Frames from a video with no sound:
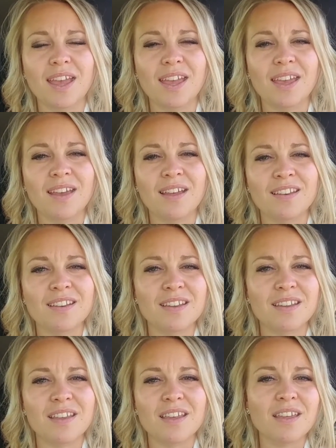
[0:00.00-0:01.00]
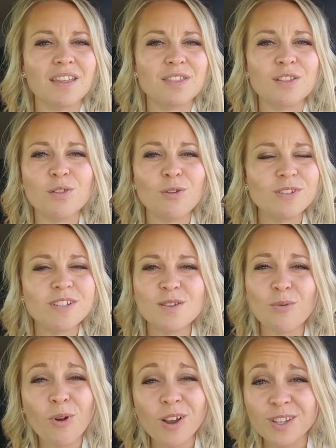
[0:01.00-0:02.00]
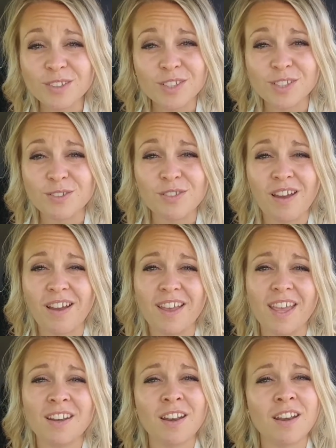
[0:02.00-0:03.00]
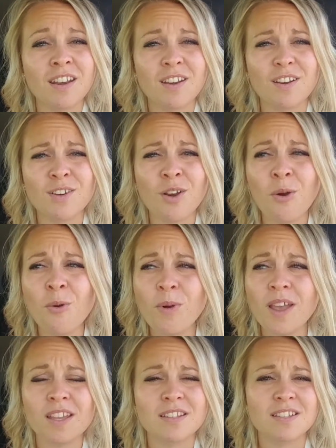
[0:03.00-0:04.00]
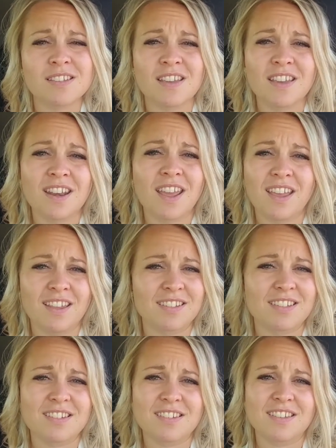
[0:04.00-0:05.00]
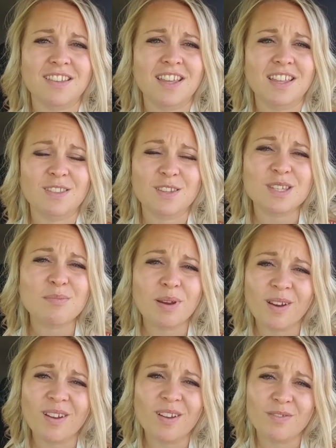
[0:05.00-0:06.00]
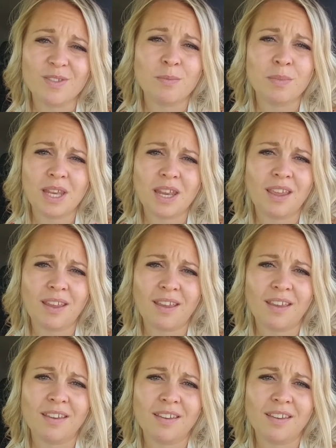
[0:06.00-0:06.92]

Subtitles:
And the Lord doesn't want you to do that. And in no way does it enhance the spirit of the meeting.